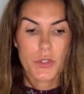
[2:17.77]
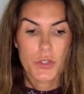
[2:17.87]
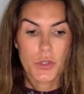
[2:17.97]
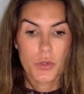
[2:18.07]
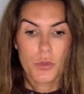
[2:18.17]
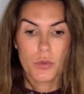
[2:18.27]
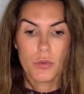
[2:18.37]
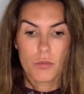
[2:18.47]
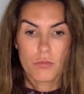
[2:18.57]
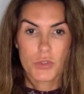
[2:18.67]
to
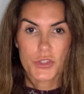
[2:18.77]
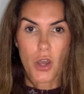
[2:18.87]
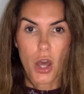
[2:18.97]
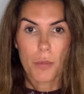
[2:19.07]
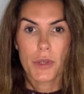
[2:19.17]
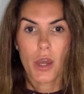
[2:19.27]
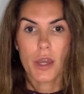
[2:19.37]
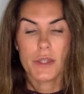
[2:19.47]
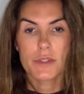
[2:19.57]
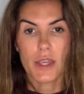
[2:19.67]
just
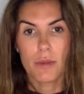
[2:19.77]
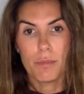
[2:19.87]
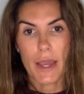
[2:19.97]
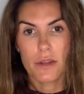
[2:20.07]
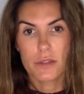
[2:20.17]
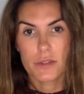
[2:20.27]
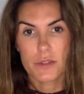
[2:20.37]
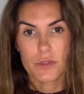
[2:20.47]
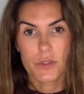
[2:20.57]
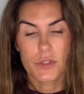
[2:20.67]
harmonize and
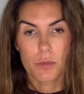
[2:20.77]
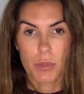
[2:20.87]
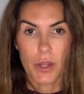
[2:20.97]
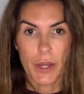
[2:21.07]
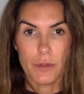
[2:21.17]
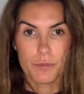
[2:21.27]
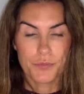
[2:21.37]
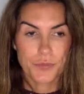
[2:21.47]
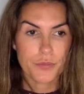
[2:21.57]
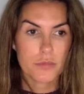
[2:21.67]
balance the supply.
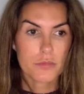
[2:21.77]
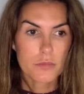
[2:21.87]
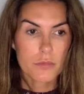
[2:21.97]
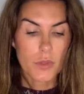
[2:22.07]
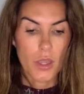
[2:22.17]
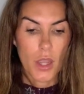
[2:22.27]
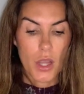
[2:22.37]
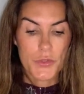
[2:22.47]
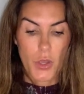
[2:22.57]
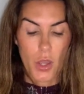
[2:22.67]

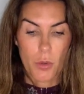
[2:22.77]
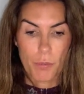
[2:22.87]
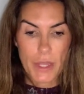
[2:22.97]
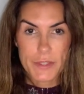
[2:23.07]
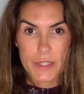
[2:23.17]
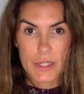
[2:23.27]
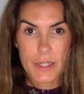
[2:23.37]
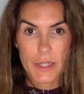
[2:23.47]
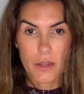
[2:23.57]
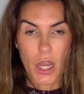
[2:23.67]
So
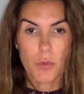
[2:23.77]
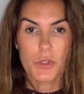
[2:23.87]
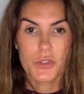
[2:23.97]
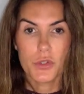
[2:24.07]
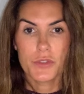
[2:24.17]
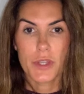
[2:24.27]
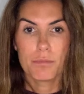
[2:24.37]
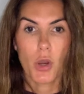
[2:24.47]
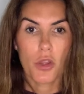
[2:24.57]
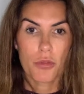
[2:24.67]
basically I was using
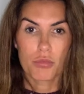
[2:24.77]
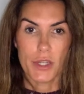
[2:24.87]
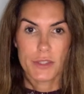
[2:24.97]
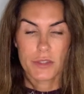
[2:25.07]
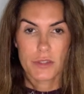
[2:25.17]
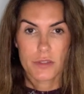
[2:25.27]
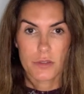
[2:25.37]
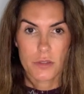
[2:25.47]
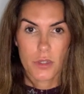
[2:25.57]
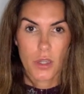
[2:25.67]
both breasts.
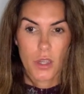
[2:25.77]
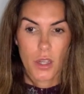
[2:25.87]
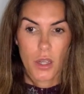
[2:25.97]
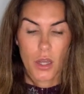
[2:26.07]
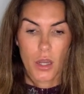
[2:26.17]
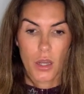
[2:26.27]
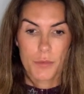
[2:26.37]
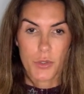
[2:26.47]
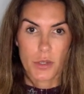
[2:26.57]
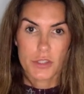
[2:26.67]

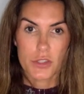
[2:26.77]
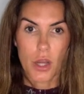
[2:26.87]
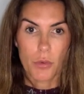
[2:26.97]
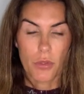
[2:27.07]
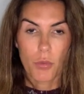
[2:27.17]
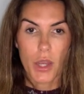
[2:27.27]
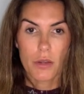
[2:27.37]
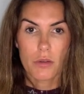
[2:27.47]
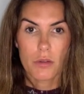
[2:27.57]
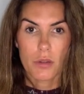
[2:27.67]
So I'd start with one,
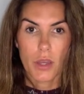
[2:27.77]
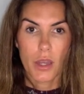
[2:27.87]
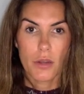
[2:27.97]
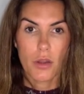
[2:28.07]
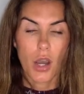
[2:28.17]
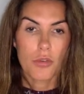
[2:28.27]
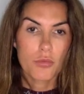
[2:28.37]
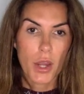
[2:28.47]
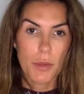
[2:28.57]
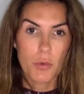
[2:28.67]
and
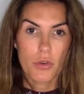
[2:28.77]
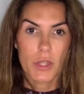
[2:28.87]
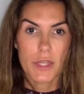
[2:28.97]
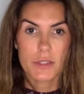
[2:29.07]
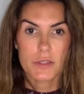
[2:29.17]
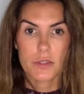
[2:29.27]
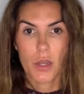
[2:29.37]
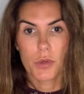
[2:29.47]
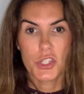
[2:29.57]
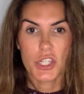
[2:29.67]
halfway, more or less, I
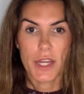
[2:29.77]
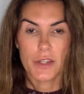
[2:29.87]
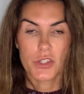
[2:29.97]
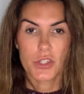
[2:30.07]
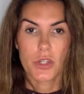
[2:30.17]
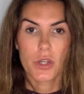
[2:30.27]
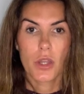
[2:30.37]
would change.